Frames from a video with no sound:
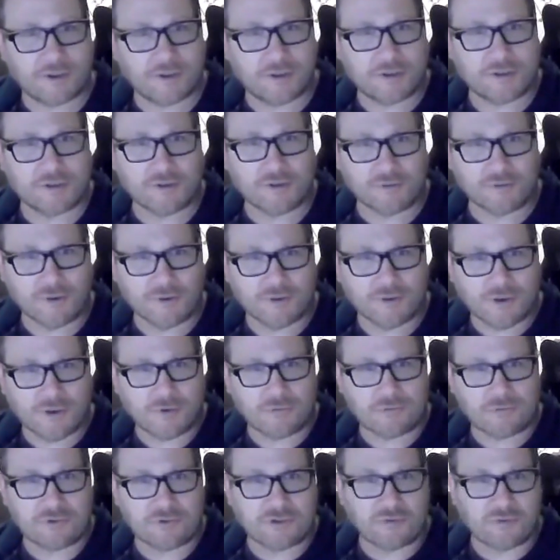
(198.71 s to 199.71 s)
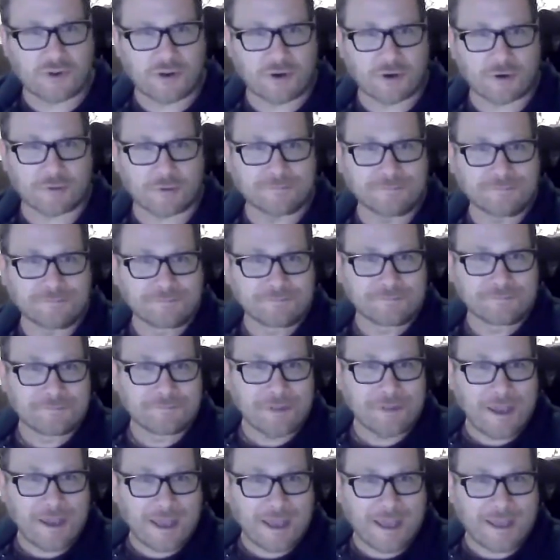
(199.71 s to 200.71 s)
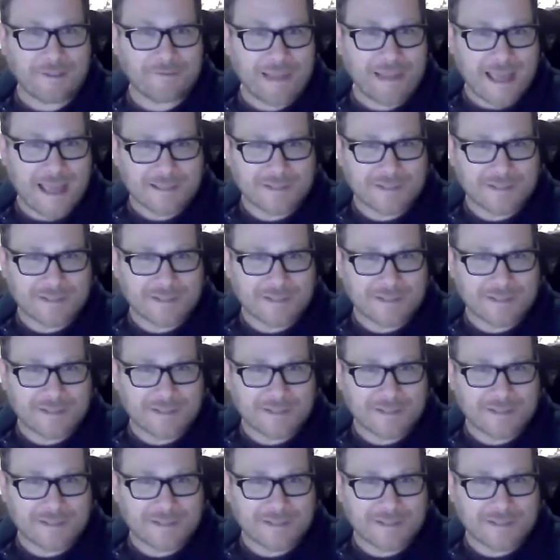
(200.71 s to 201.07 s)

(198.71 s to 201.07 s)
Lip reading: Eurozone sphere. And